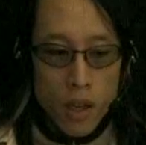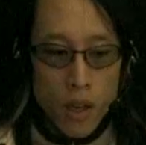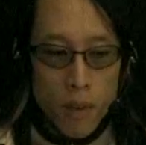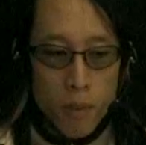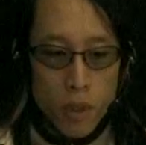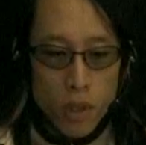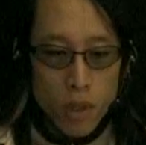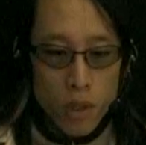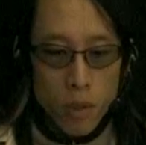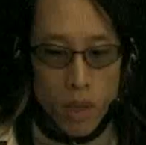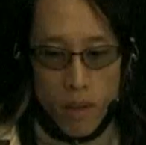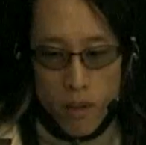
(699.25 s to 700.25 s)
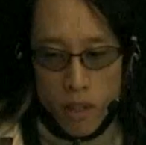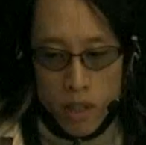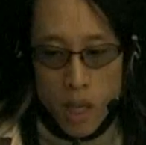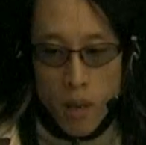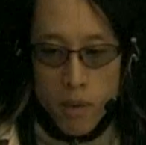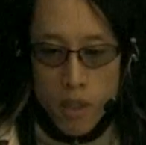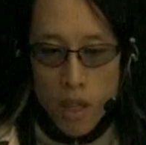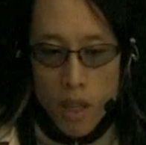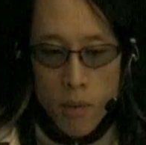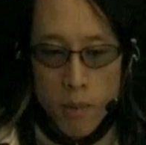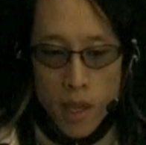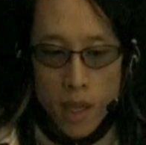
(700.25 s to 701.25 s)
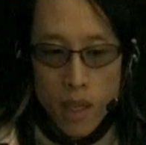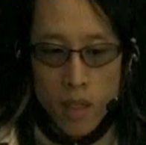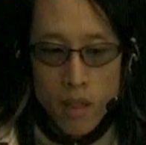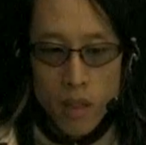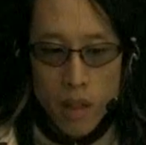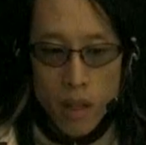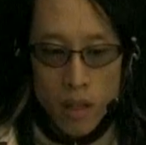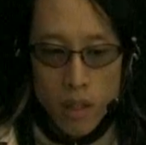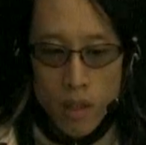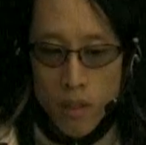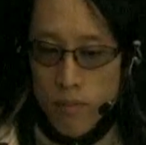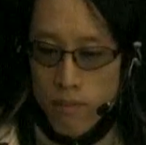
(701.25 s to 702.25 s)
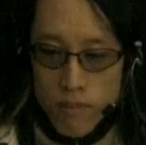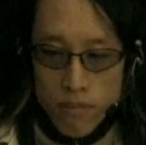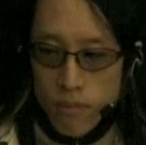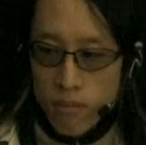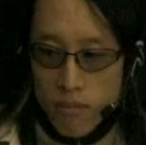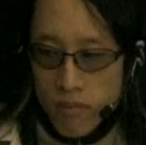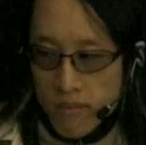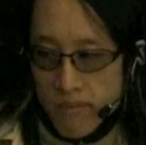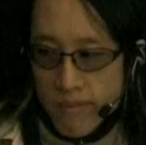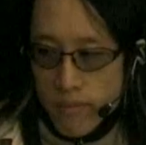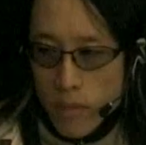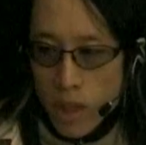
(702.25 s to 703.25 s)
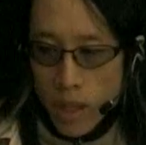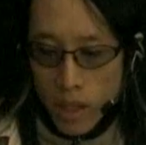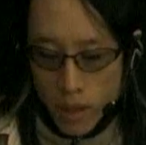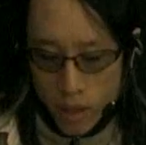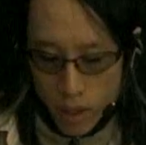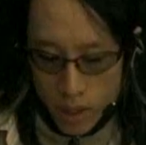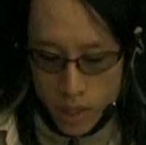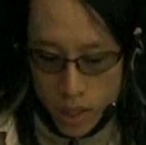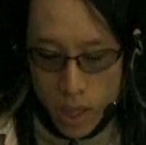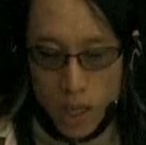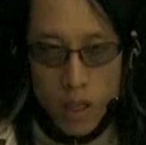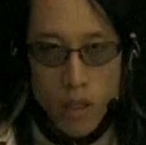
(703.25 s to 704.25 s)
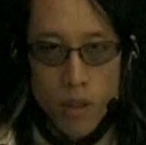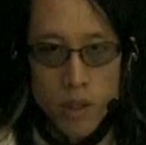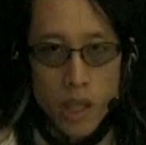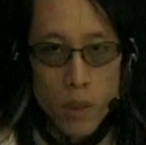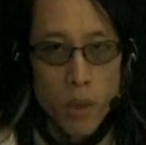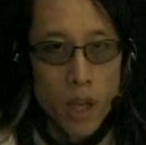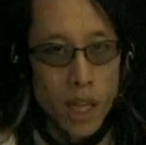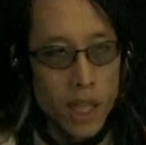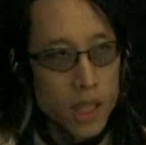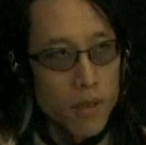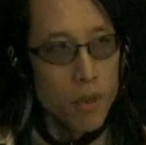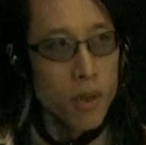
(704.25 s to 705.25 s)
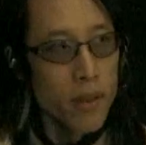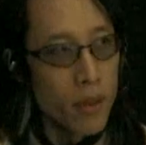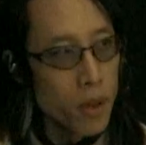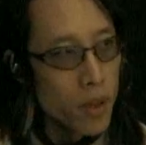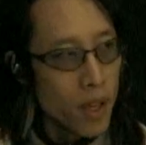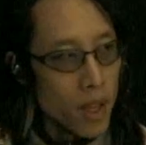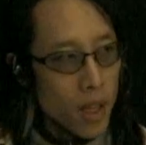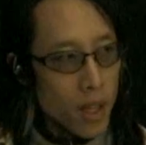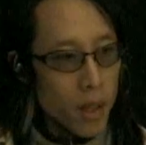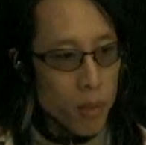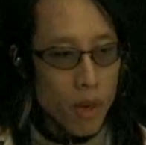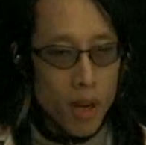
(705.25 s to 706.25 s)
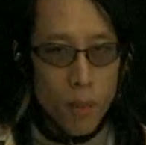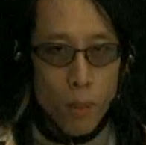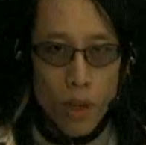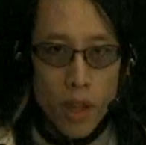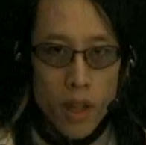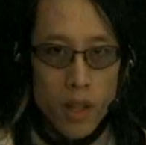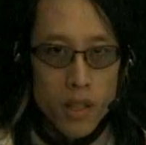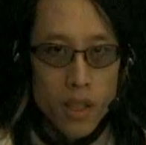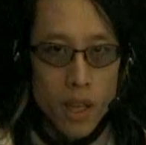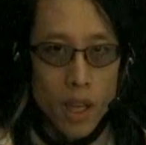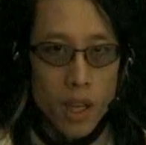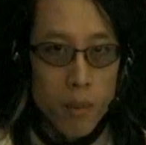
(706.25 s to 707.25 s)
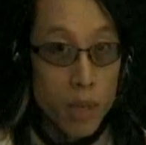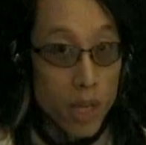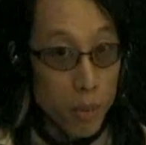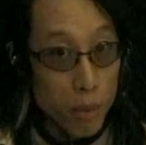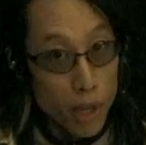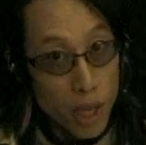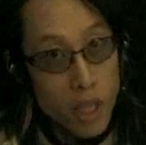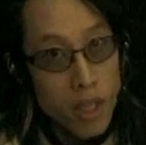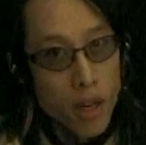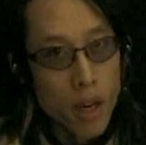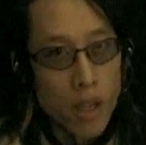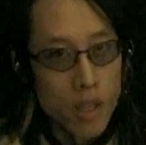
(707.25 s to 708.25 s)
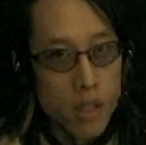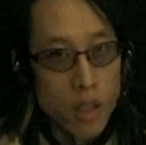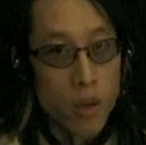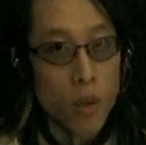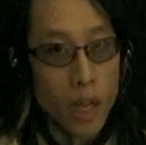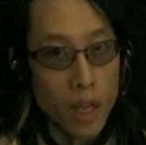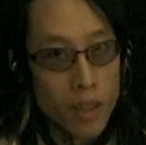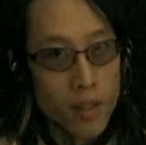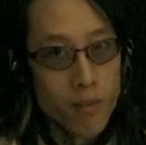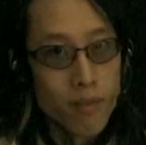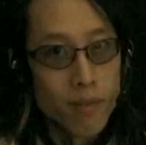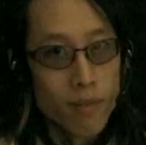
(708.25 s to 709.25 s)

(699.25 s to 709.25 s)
Um, they're doing whatever is coming to them, and they they're they're gonna say, you know, it's like, well, I guess if you if you, the problem with say being a production artist, you know, like,